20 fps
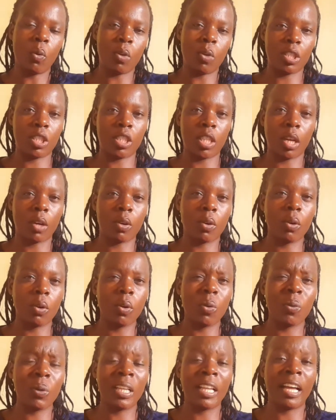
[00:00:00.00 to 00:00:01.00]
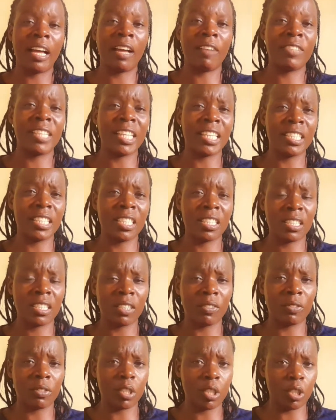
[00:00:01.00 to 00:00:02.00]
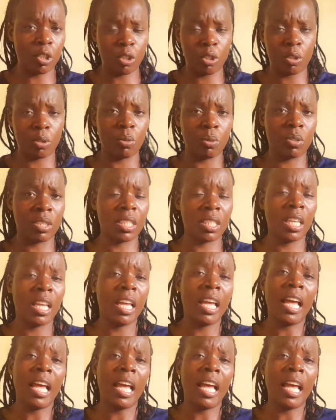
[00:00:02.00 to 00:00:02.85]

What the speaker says: Kwashiorkor will have digestive issues,